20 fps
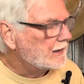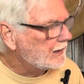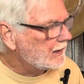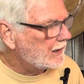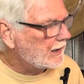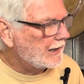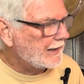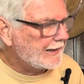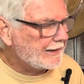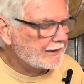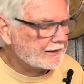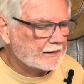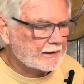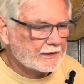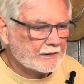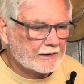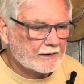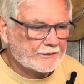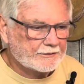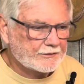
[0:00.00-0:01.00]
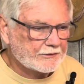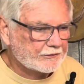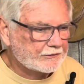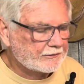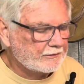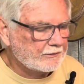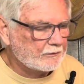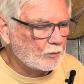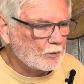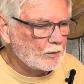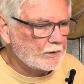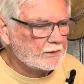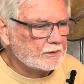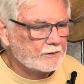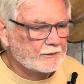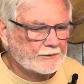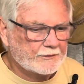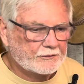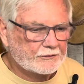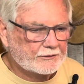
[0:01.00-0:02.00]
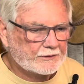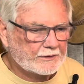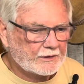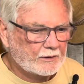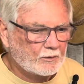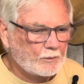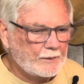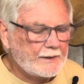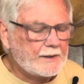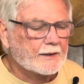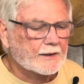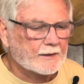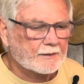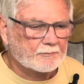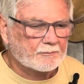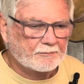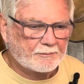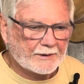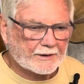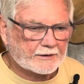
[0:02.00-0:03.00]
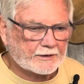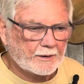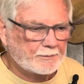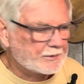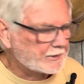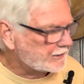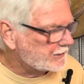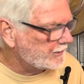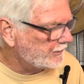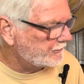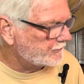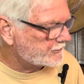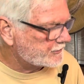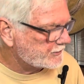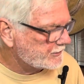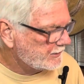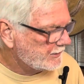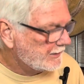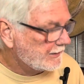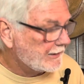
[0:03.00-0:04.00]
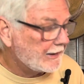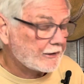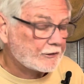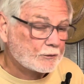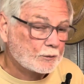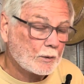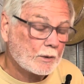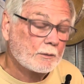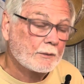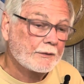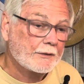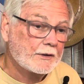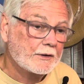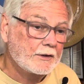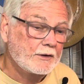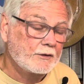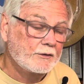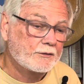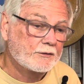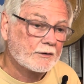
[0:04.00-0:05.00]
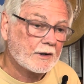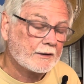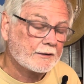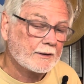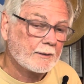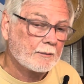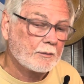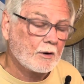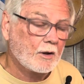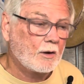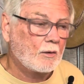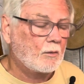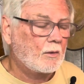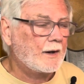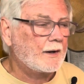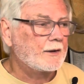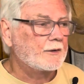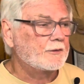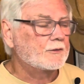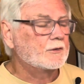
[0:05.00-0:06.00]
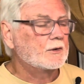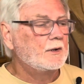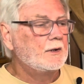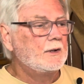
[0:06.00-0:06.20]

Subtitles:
I had just Will this weekend picked up a coach. That's the one with the huge double aught wires.